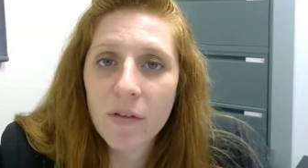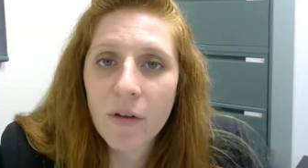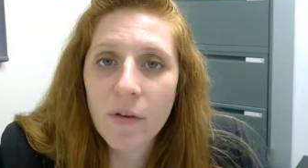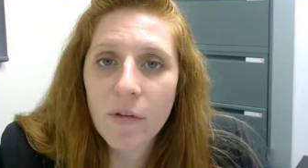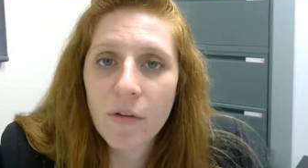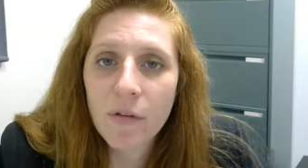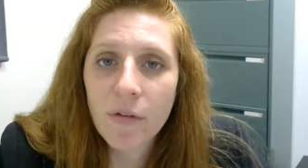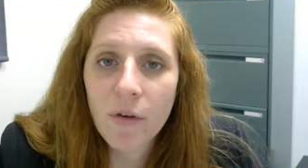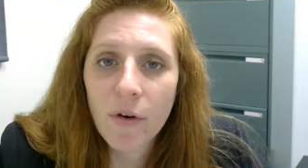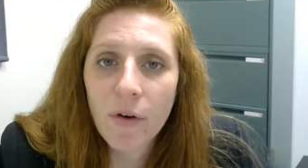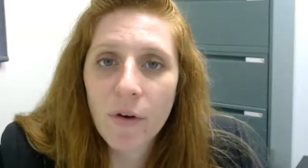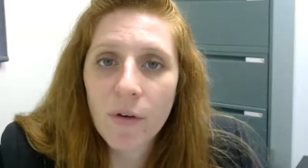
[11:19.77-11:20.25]

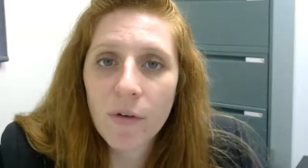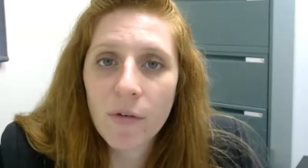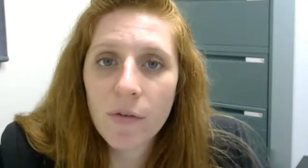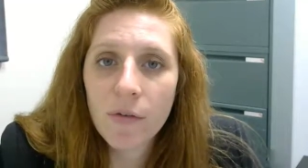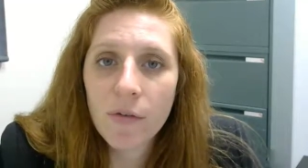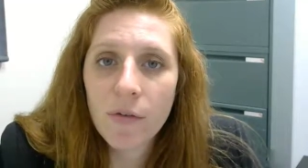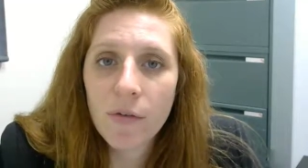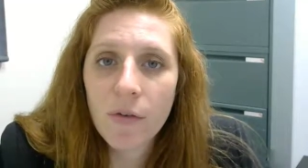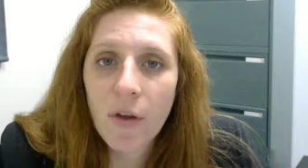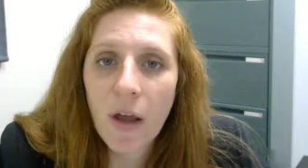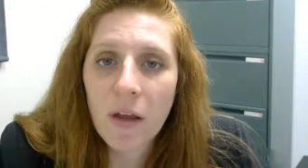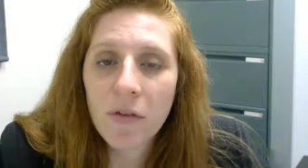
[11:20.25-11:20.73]

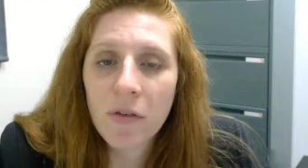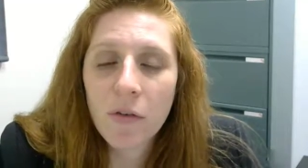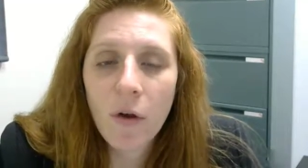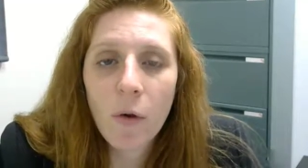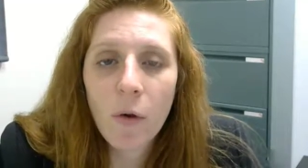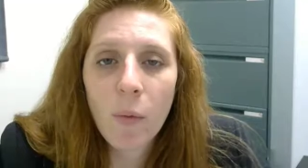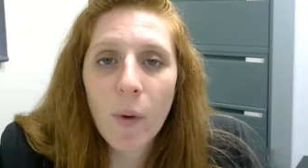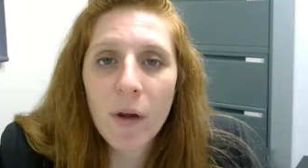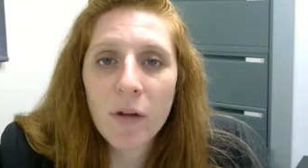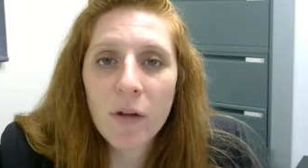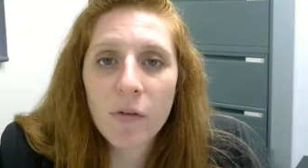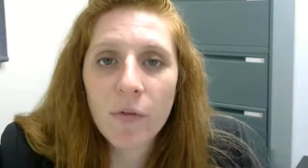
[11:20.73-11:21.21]
concerns, as
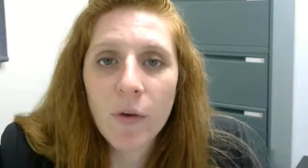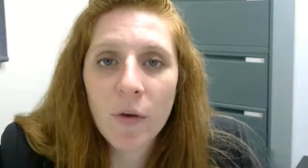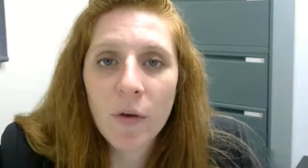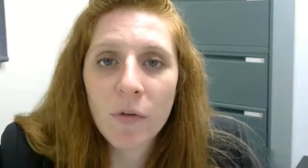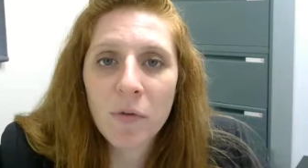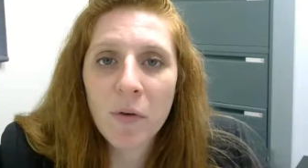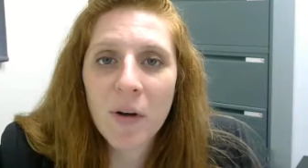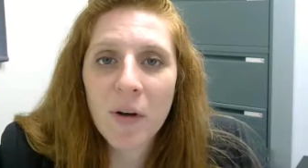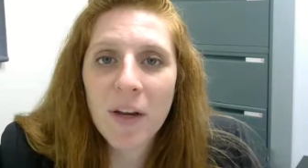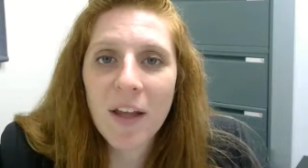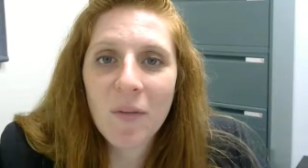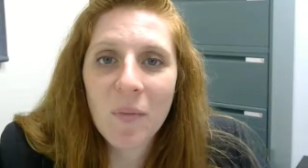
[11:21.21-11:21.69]
always, feel
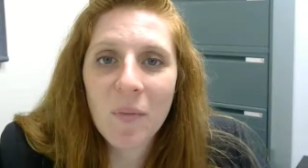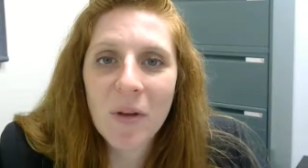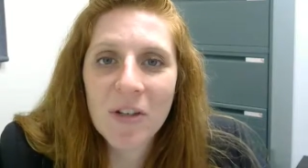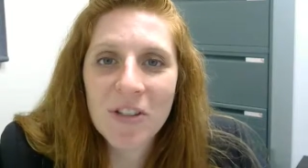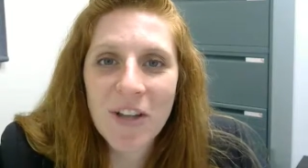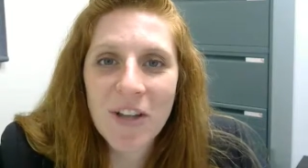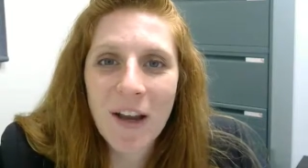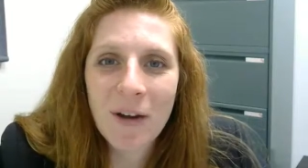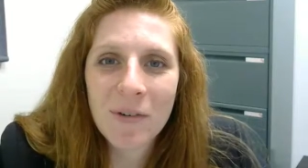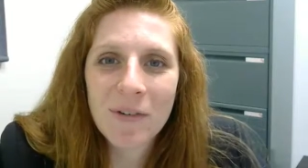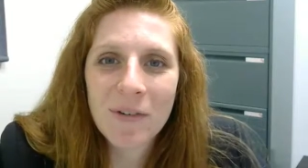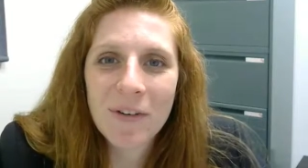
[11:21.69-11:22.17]
free to give me a
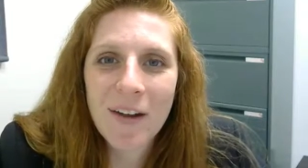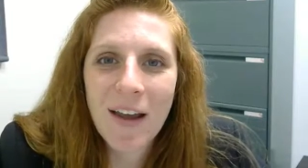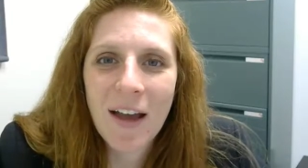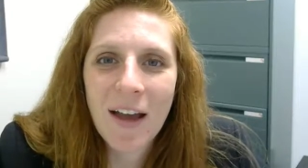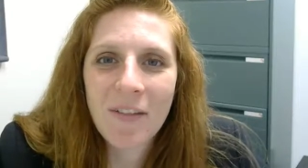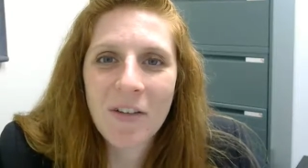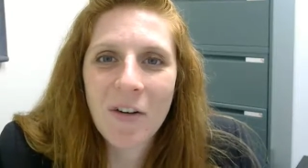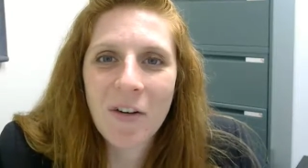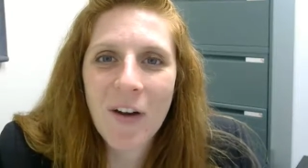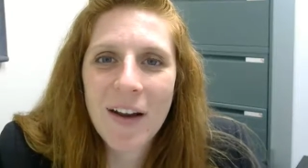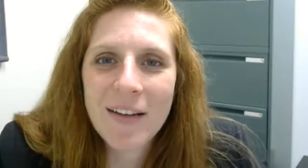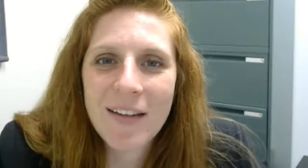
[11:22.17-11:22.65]
shout.
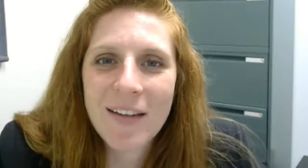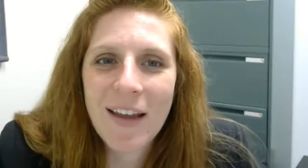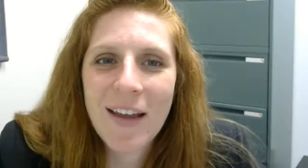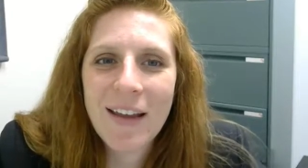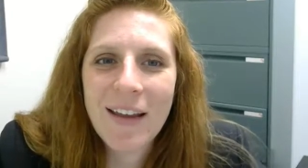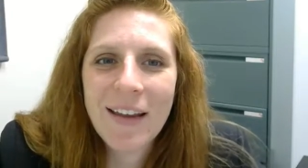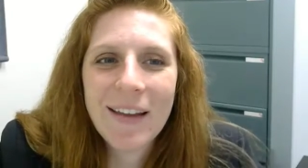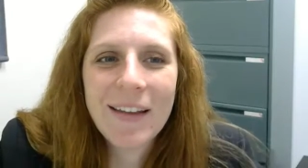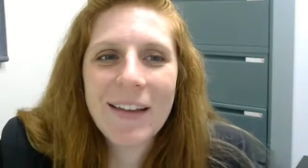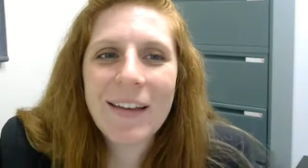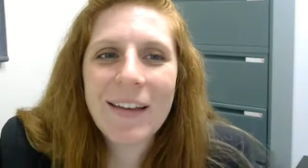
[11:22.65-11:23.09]
Have a great day.